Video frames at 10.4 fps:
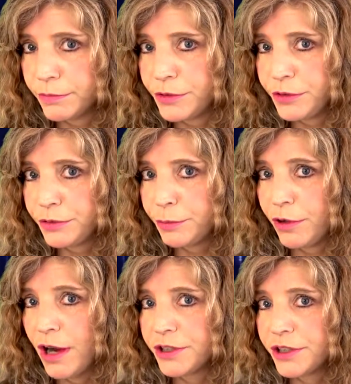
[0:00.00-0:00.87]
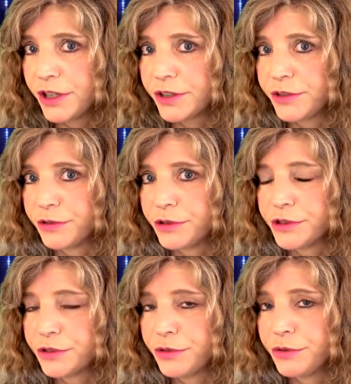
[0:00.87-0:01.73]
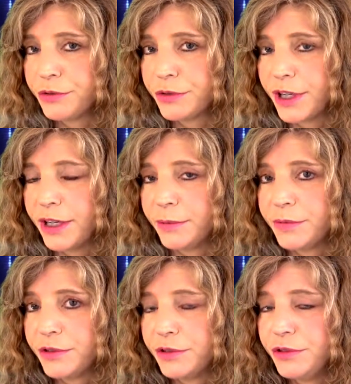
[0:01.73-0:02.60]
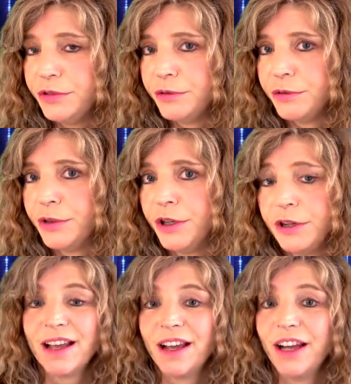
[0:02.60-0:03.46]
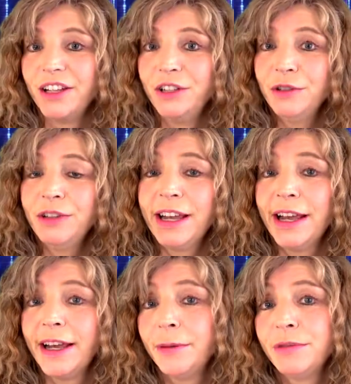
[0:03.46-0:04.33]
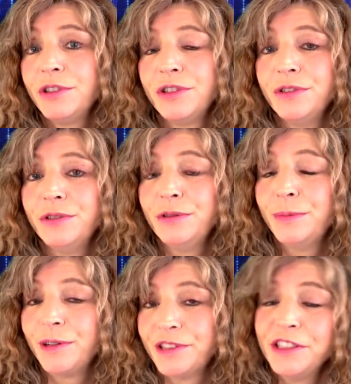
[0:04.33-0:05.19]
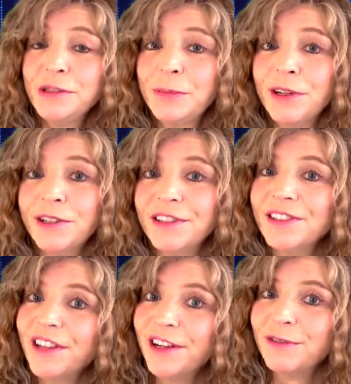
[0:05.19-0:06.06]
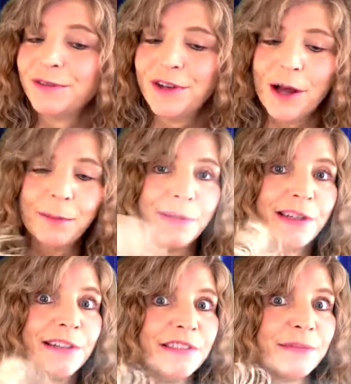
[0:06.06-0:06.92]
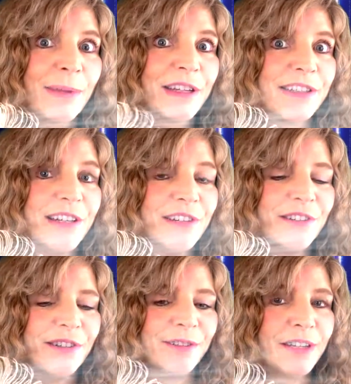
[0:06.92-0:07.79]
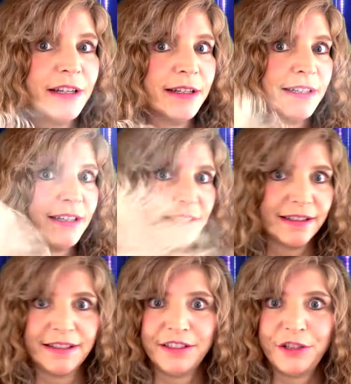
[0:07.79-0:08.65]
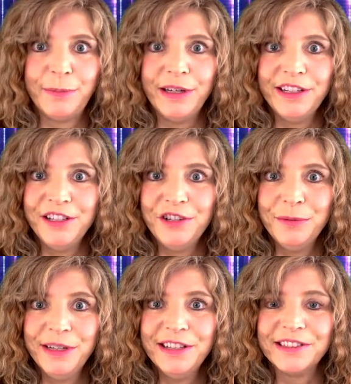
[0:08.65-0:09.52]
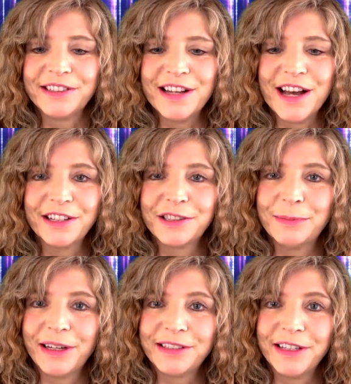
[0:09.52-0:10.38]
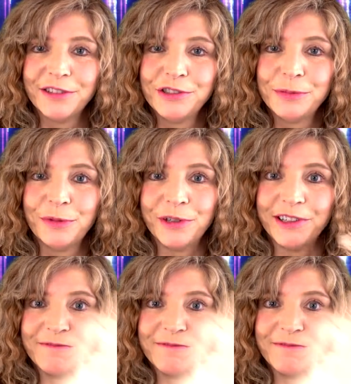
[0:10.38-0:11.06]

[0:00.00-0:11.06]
do the project your soul came to do. You came to participate in life, not be a spectator. Being human is not a spectator sport.